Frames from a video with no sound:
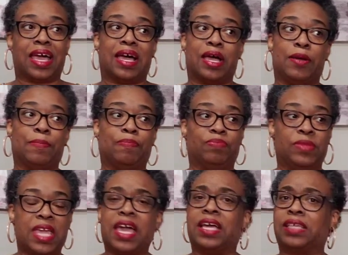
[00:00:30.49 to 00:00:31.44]

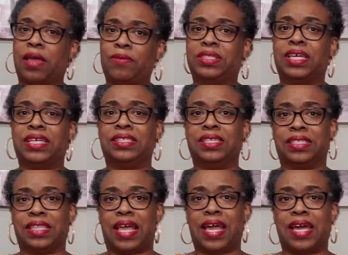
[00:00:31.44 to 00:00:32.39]
Yeah, I would say
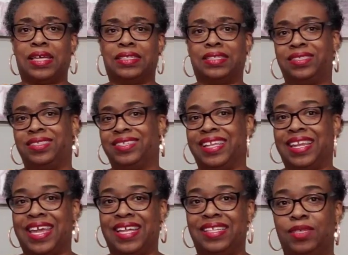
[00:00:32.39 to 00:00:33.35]
since last
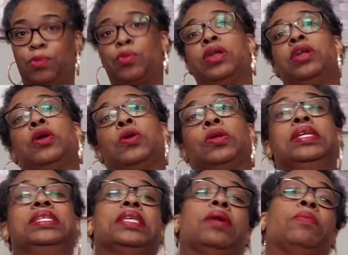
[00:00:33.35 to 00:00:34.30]
late spring,
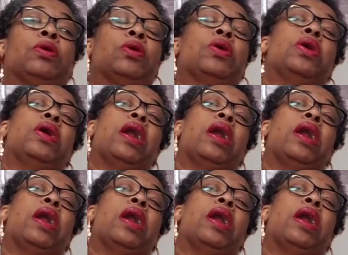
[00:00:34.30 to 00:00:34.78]
early summer,